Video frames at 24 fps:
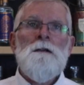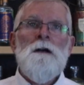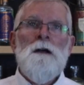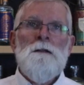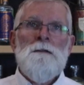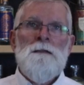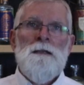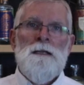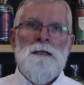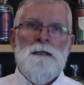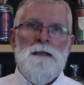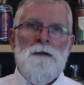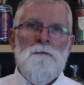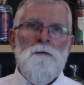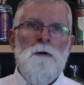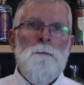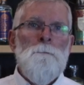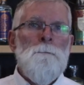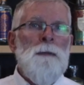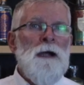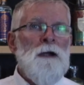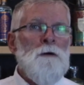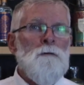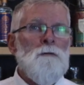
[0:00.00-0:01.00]
I think they're
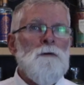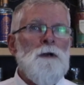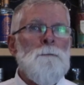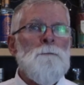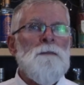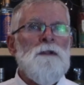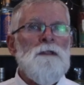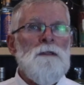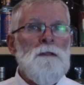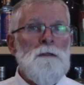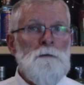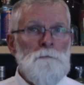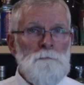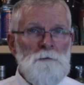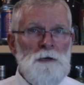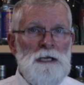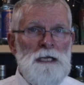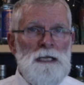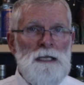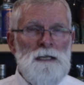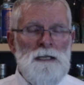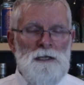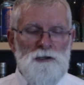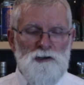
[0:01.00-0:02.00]
on barrel number
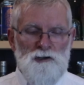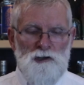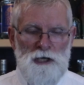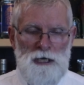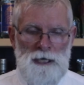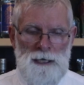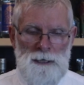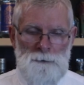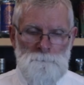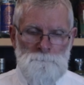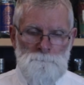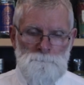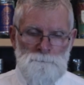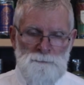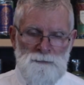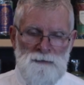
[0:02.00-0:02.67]
three this year,